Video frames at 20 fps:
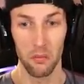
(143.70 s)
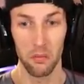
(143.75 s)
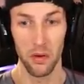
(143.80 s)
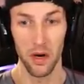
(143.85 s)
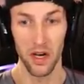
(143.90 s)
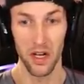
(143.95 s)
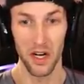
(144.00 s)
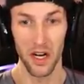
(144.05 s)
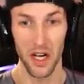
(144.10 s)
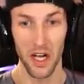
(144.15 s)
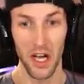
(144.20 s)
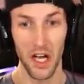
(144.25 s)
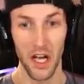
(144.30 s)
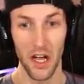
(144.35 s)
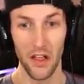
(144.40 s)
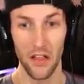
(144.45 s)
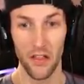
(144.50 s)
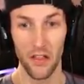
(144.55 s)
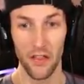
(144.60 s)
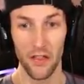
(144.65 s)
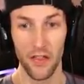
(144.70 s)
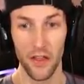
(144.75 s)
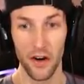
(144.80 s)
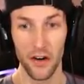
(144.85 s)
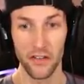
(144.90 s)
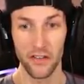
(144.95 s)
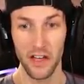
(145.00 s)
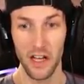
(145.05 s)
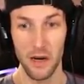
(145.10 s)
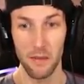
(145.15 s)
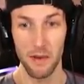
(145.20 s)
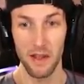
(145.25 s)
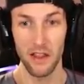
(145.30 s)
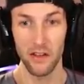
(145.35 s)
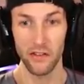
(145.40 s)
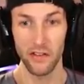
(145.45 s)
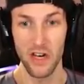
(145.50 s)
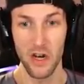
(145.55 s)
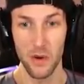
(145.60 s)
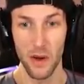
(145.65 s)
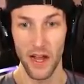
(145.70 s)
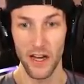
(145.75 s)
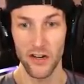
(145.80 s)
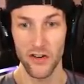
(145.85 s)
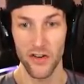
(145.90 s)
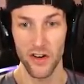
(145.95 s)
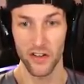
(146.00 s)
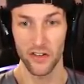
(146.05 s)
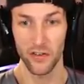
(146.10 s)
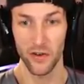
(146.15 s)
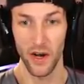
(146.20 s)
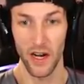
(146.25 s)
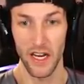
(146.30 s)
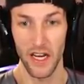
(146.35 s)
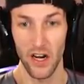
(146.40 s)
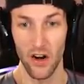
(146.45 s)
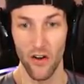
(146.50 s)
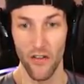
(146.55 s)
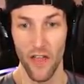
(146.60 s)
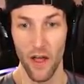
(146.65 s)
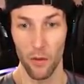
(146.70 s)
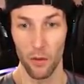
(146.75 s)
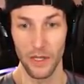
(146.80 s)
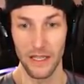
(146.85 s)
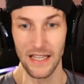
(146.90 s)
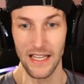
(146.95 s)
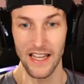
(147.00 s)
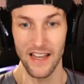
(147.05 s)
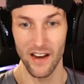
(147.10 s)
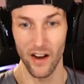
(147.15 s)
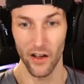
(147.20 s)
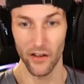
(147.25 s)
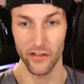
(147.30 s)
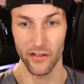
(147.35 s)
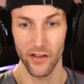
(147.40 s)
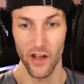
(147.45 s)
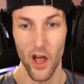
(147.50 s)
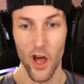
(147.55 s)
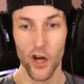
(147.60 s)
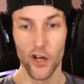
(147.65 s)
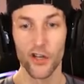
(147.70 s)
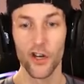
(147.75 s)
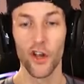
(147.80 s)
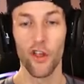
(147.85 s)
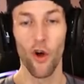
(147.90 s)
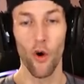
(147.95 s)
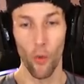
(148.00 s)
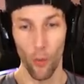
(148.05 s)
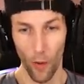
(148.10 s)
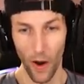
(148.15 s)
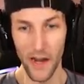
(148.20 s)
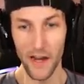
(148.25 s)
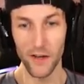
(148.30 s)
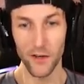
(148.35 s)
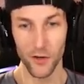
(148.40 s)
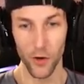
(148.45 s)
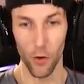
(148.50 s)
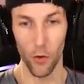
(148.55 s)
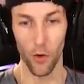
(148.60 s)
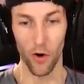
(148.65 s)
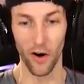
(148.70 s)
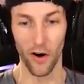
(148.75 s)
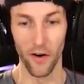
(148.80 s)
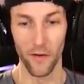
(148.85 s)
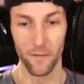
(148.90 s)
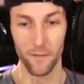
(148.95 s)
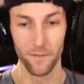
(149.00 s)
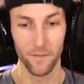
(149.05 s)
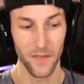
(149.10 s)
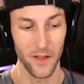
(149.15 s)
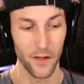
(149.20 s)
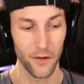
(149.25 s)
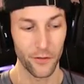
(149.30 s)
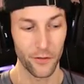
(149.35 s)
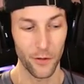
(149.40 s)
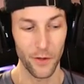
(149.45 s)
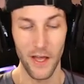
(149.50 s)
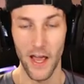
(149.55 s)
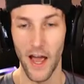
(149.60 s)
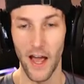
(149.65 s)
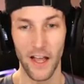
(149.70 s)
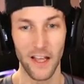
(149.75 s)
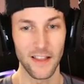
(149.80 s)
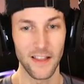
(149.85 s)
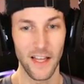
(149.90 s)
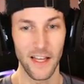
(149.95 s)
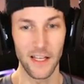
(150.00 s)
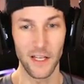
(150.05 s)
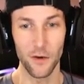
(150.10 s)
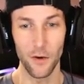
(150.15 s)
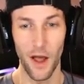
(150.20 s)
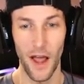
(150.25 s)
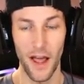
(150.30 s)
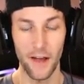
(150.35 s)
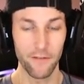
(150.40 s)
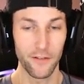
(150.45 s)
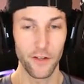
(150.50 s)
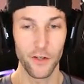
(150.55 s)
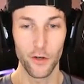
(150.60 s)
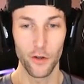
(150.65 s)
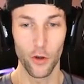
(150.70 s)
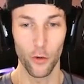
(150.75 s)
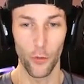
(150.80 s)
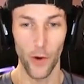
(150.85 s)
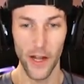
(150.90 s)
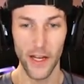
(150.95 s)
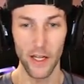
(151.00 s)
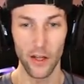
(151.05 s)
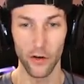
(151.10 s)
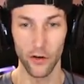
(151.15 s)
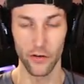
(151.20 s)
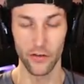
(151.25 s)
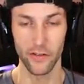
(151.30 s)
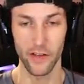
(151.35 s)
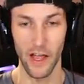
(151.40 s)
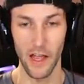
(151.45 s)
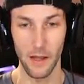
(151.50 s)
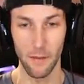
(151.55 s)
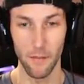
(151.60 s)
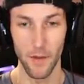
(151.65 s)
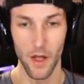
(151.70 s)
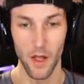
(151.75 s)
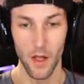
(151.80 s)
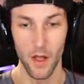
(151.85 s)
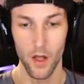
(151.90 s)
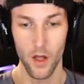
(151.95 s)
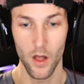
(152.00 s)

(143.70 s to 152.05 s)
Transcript: but there's going to be this new entrance right here that will lead us to the white door. So yeah, like, you have to do the regular escape